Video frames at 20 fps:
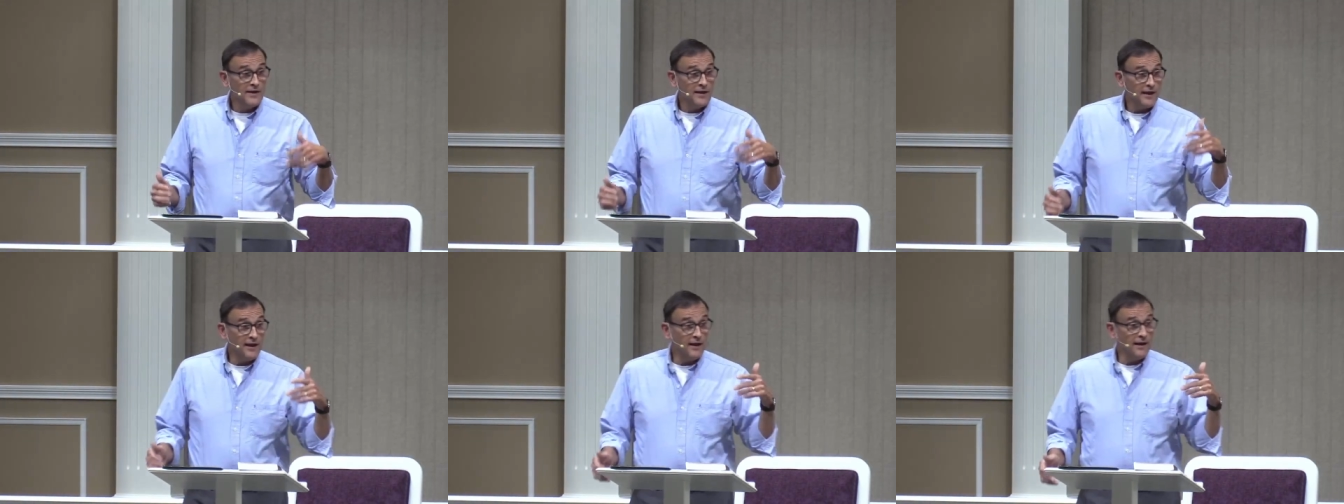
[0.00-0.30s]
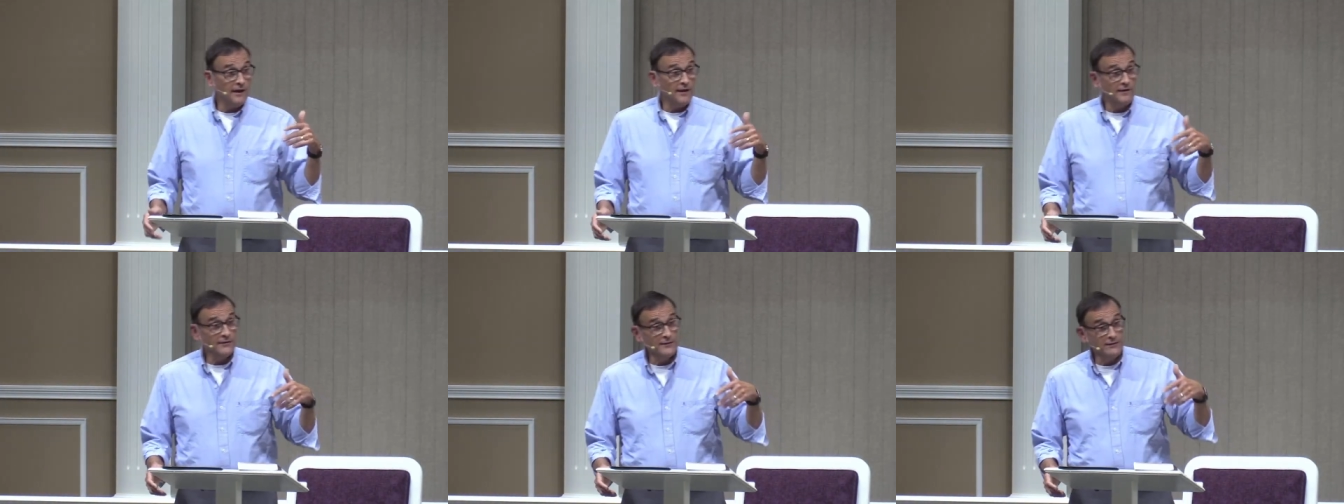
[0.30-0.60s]

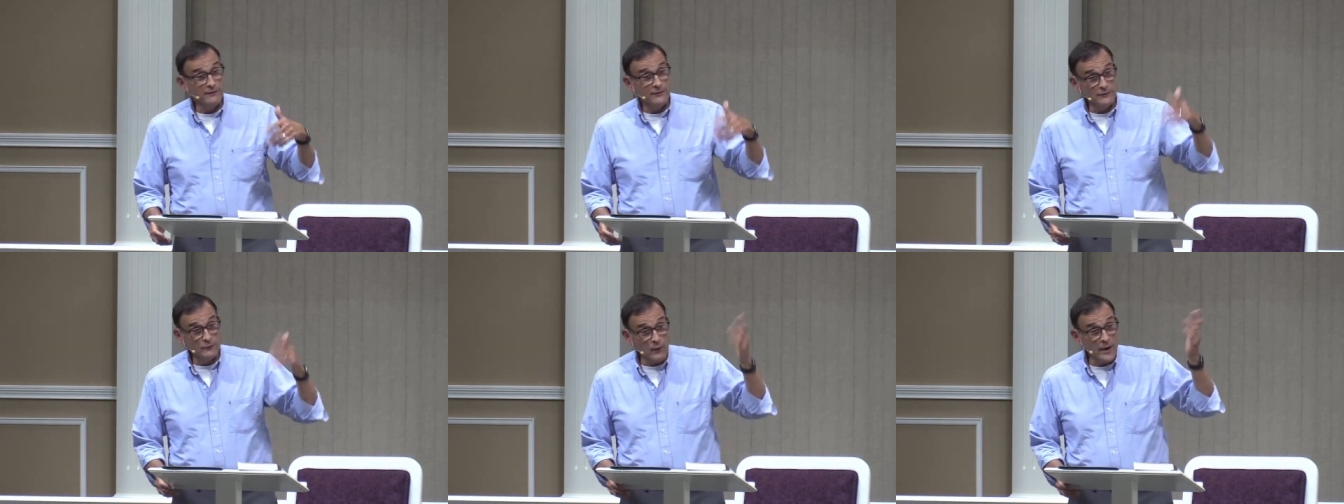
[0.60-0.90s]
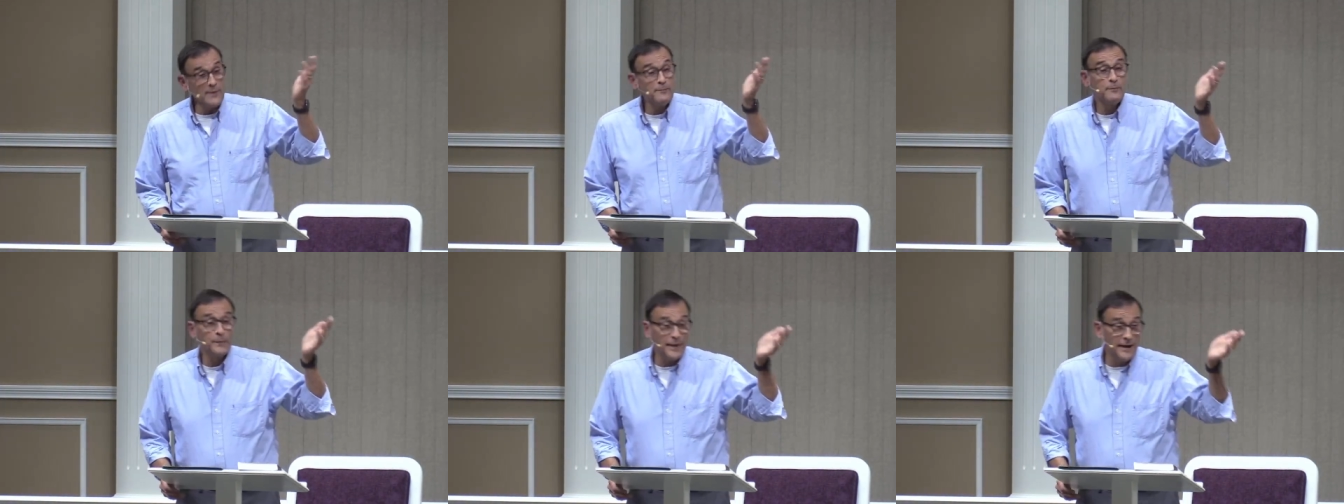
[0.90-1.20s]
Uh,
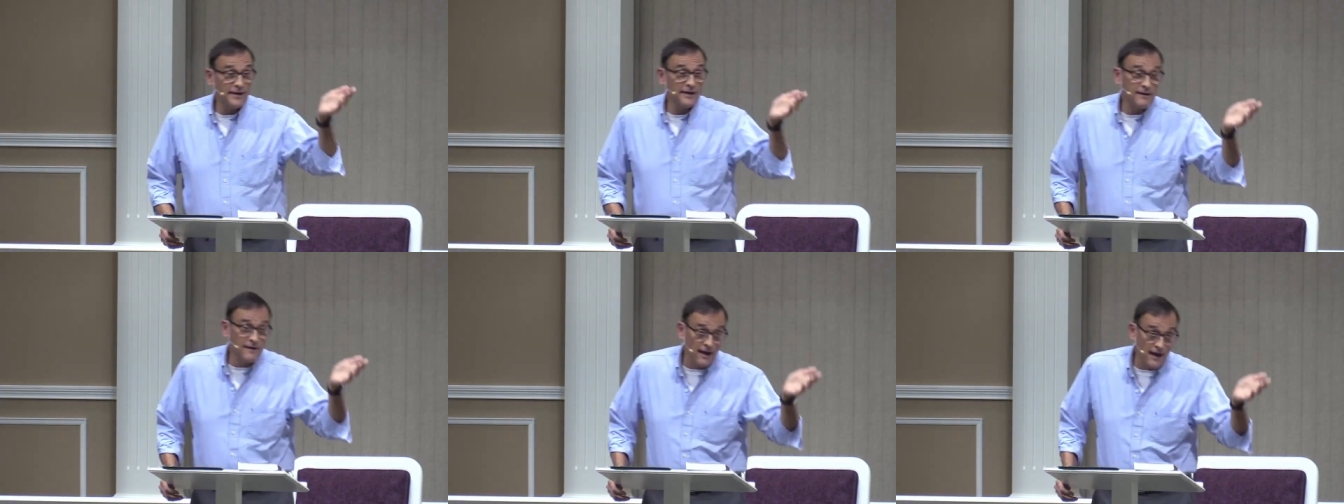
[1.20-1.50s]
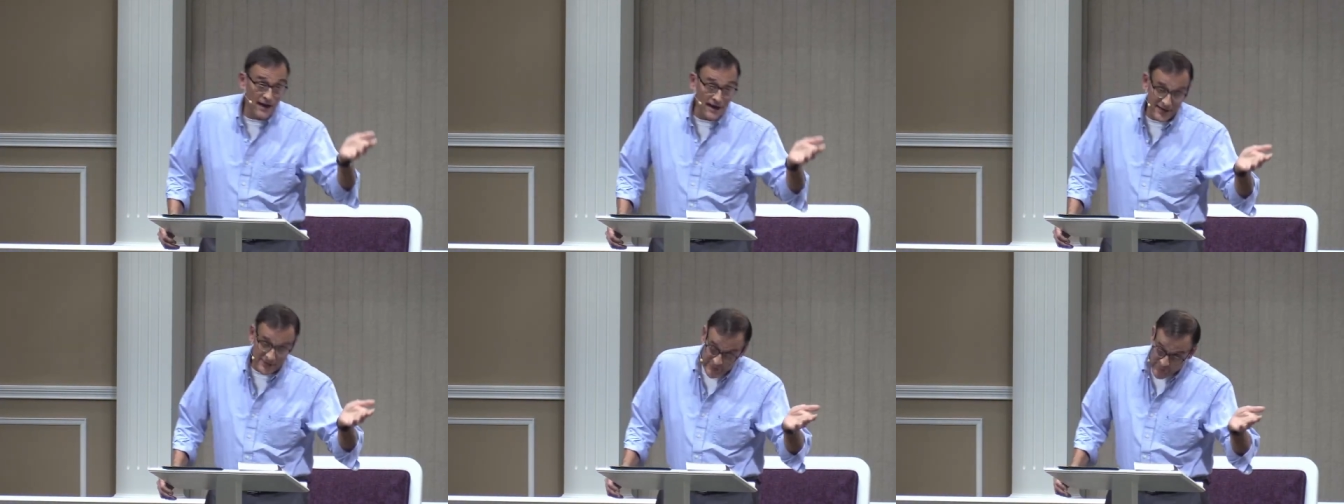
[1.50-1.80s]
Dwight
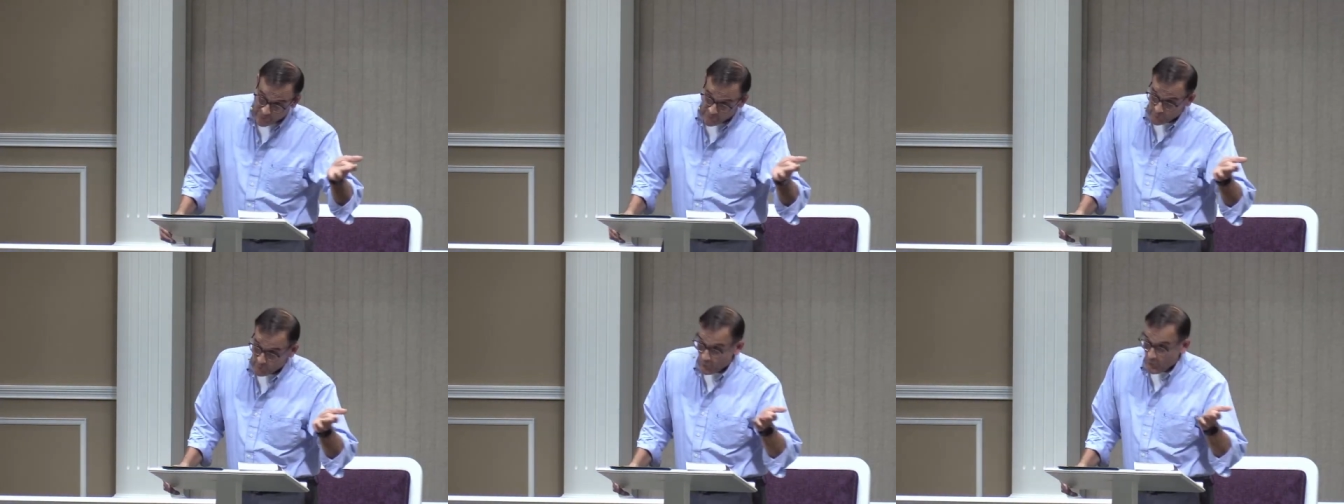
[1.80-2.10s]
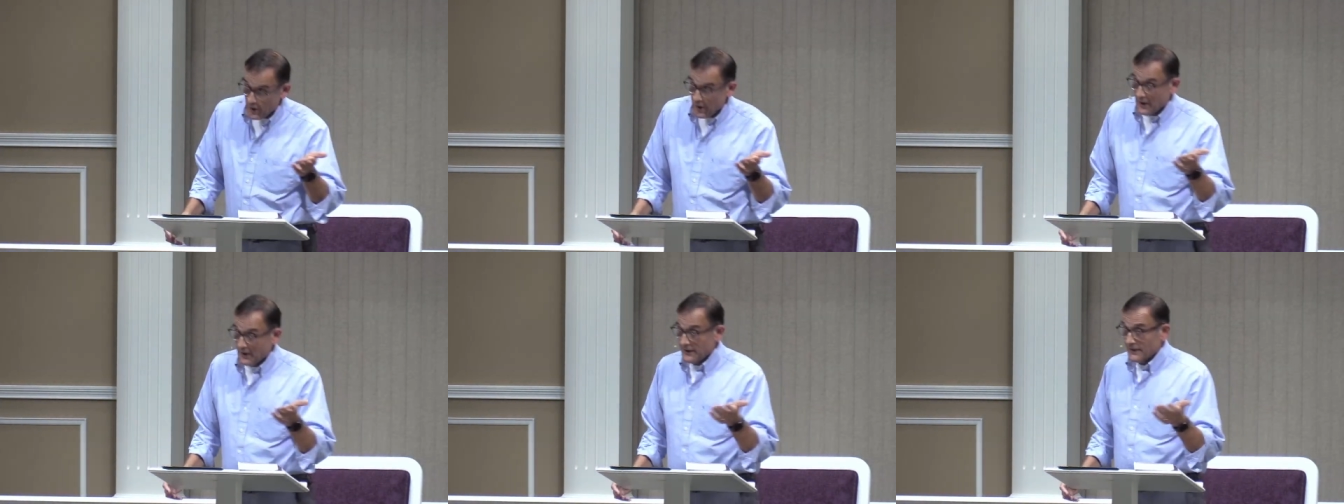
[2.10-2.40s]
Pentecost, for
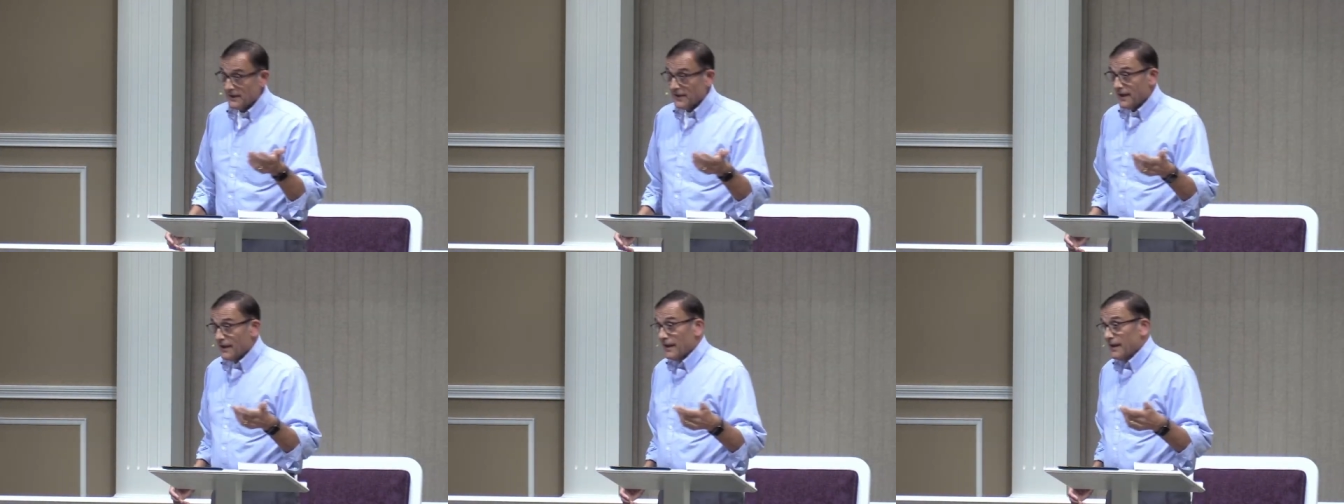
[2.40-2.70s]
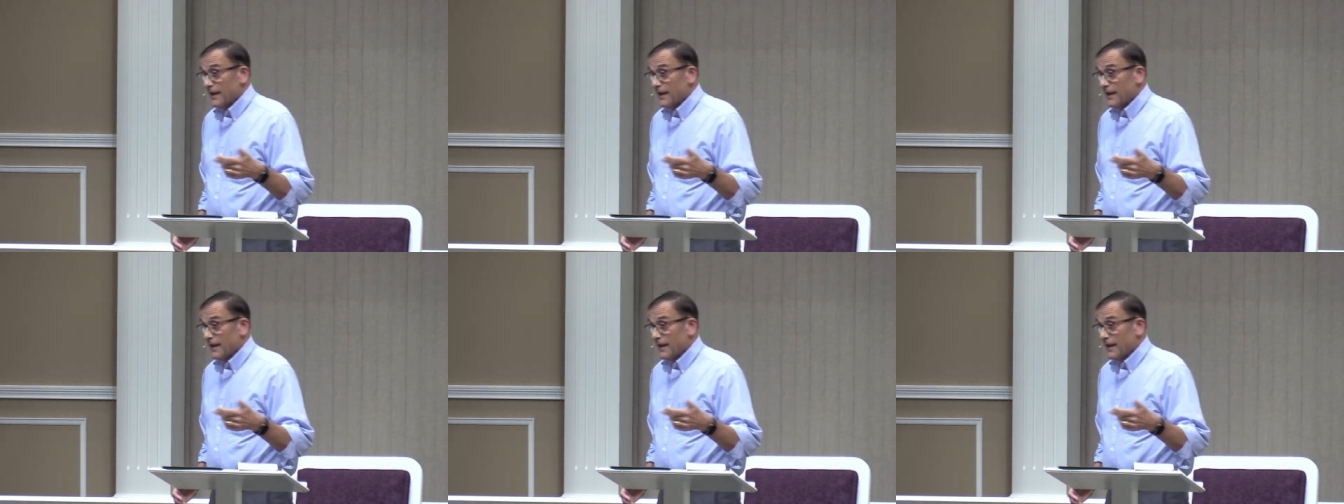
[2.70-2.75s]
one.